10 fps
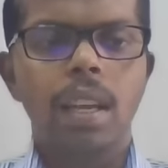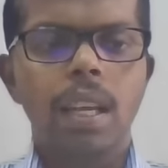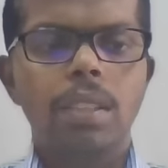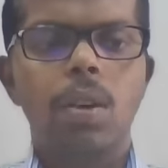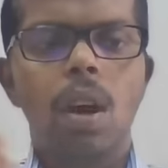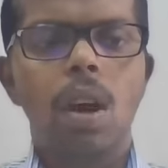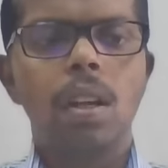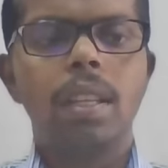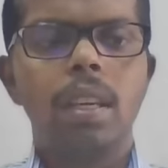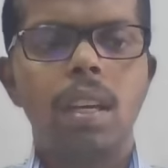So all
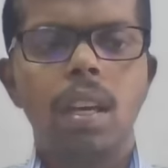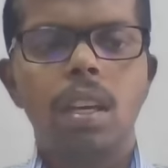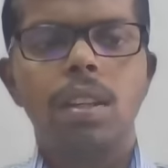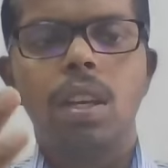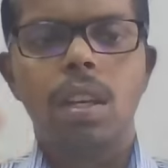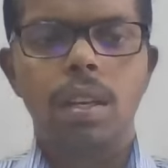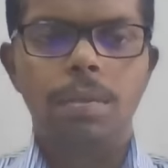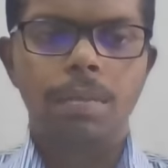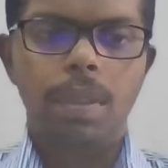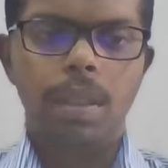the your
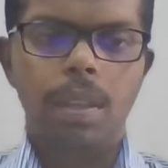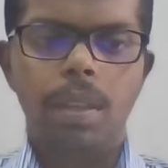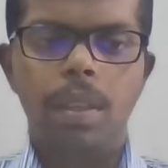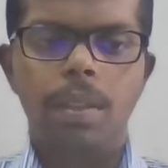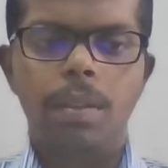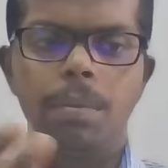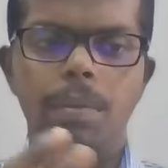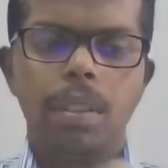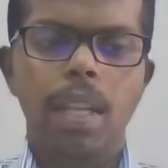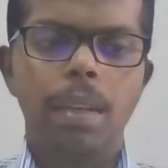
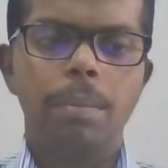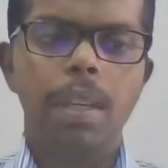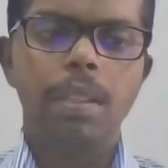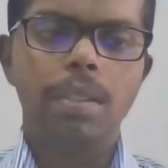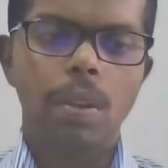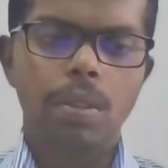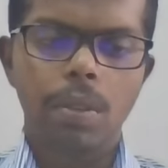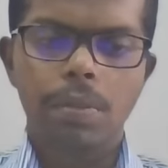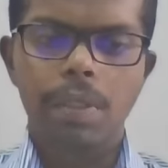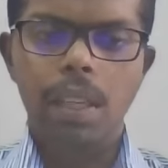that birds
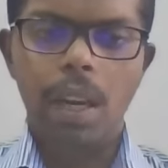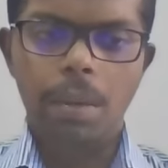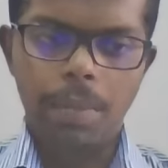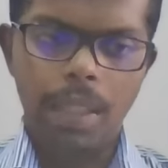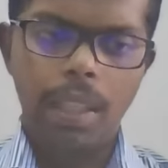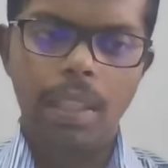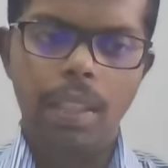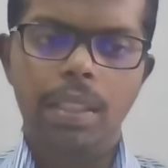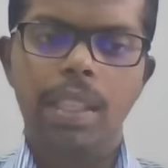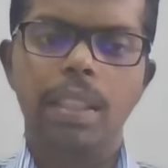also will come
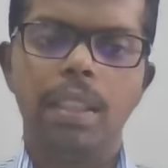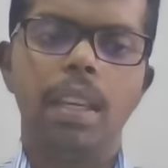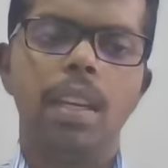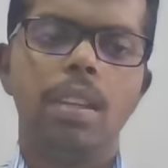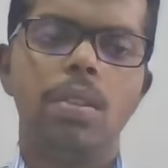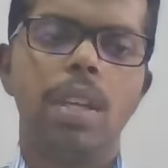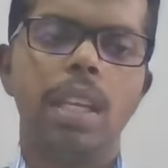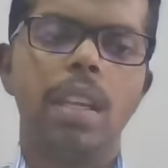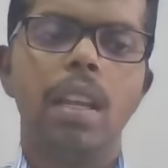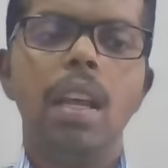and sit
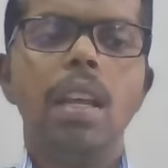together.